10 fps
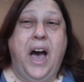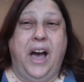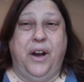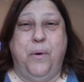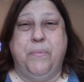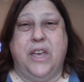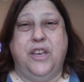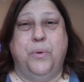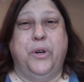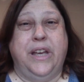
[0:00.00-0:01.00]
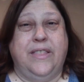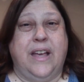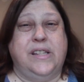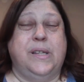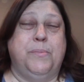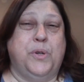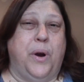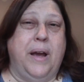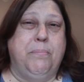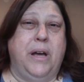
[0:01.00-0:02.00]
I hope that you will hit that
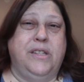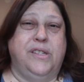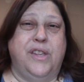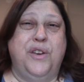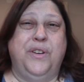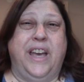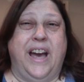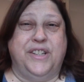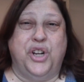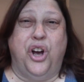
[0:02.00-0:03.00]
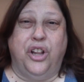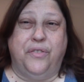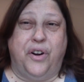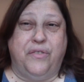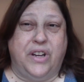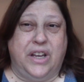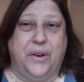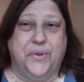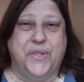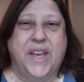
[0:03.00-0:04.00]
subscribe button so that you can catch all of our
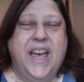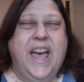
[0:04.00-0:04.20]
videos.